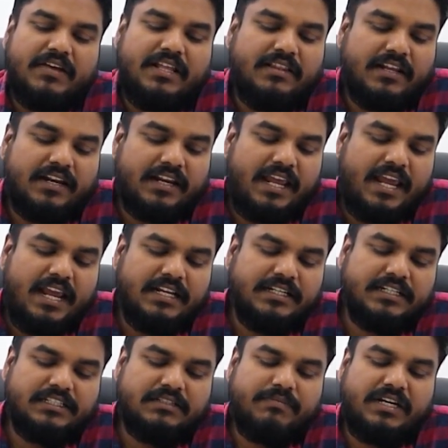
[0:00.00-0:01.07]
When the
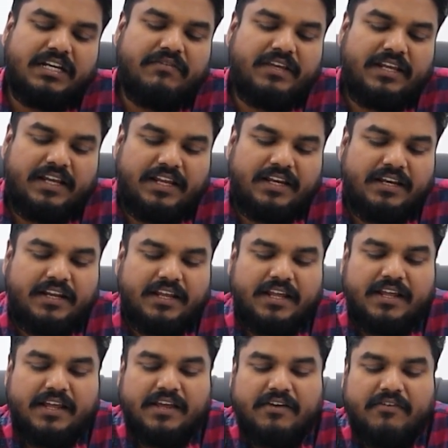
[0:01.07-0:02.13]
range is between
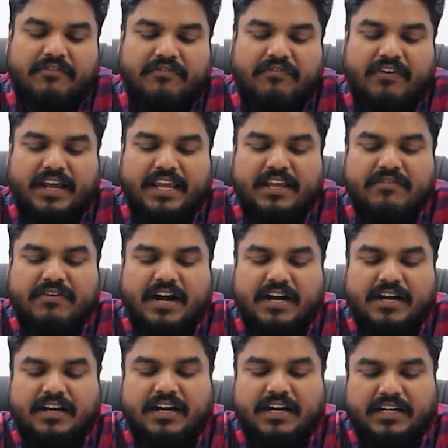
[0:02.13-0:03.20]

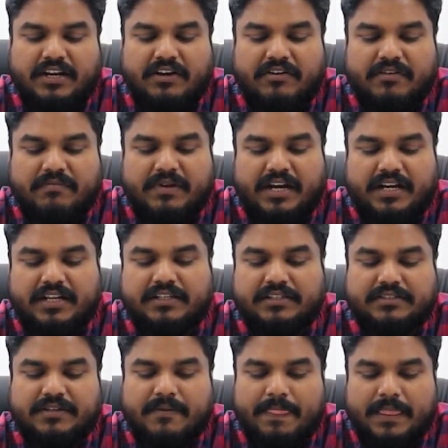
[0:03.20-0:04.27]
500
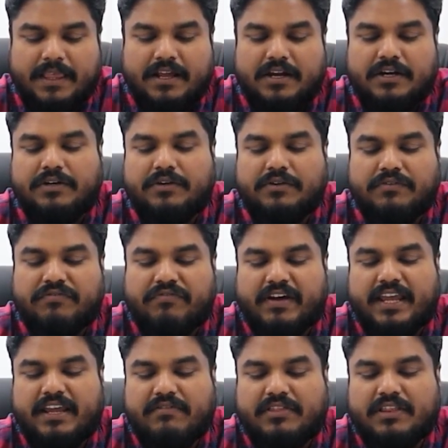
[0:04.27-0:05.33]
kilometers to
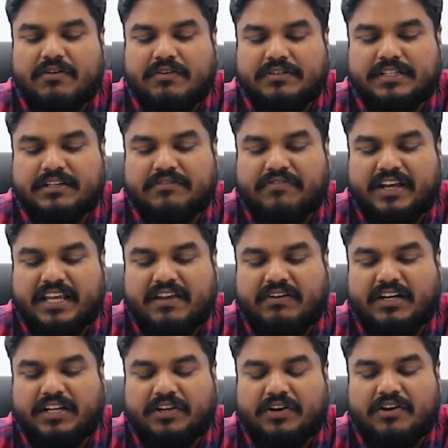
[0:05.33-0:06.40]

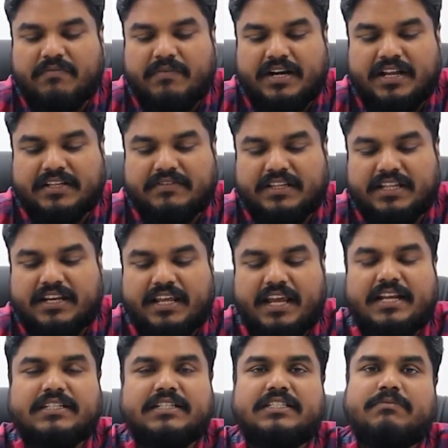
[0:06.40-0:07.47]
5,500 kilometers. When the
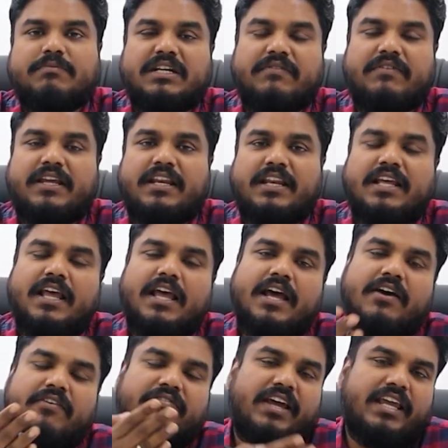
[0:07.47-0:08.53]
range is between
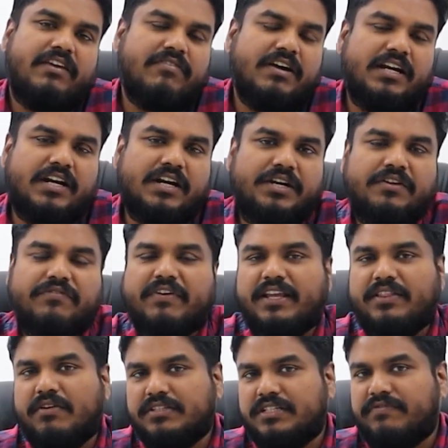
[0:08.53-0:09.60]
500 to
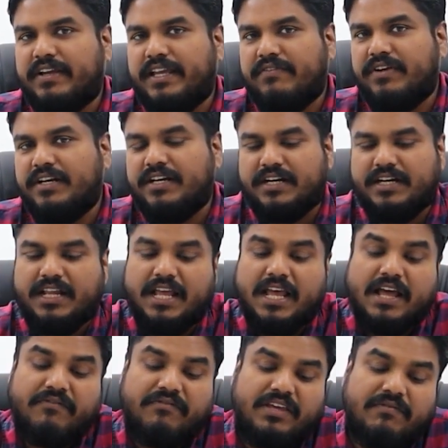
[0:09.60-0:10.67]

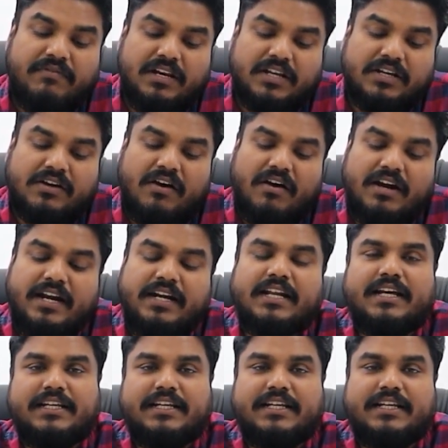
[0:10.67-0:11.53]
5,500, we will call